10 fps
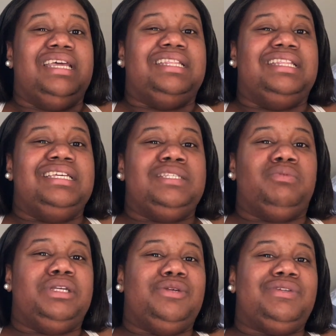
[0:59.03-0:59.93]
this
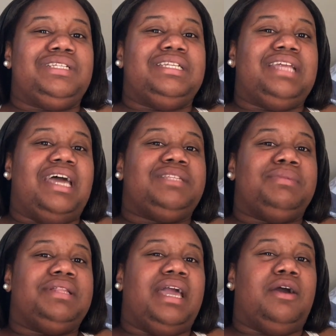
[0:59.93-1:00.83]
will usually last me
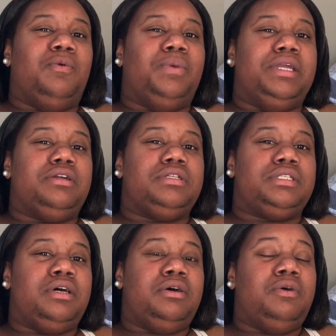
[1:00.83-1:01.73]
like a week or
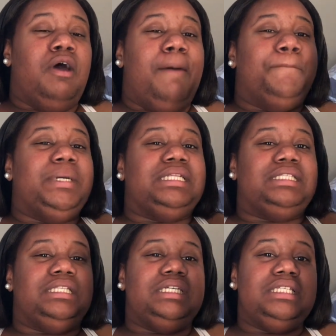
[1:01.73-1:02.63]
so,
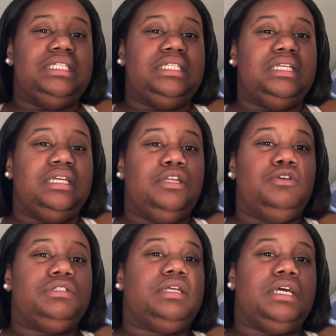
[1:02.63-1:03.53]
but this
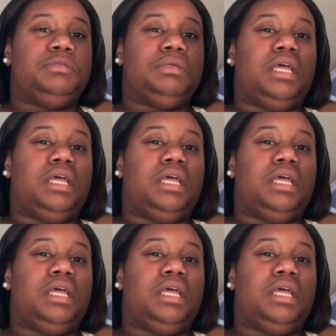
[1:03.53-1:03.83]
usually lasts me